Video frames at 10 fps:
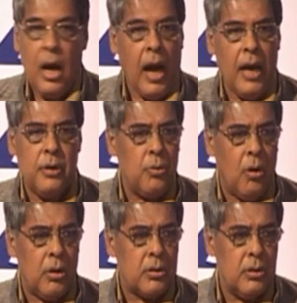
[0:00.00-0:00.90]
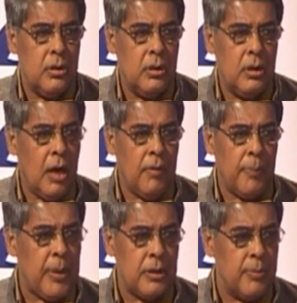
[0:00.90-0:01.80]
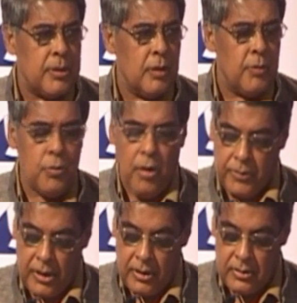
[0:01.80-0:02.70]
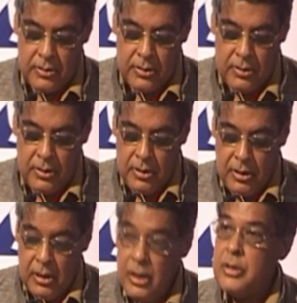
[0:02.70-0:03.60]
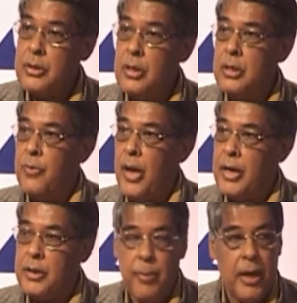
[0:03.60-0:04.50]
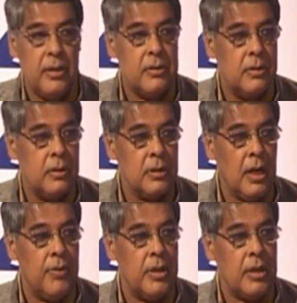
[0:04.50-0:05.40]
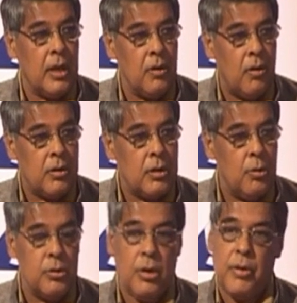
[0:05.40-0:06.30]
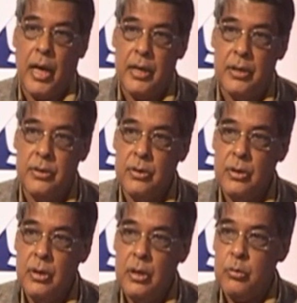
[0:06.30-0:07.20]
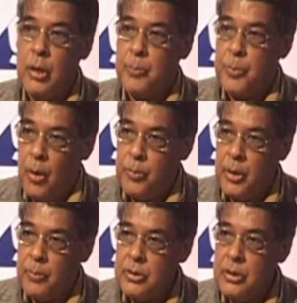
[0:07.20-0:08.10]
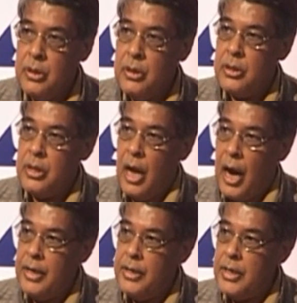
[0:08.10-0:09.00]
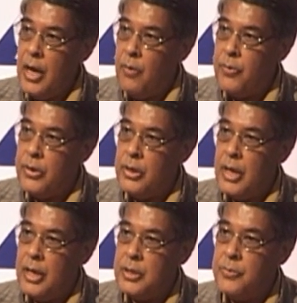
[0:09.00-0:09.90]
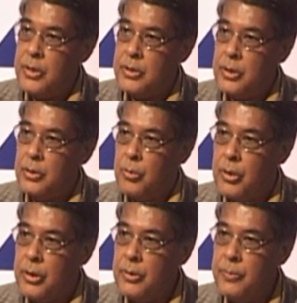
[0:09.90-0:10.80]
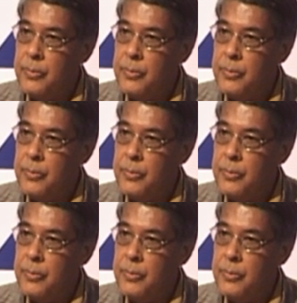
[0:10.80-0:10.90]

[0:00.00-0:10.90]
I do not have a pessimistic view of things. Still, the fact remains that we cannot close our eyes to the problems the idea of India is facing today.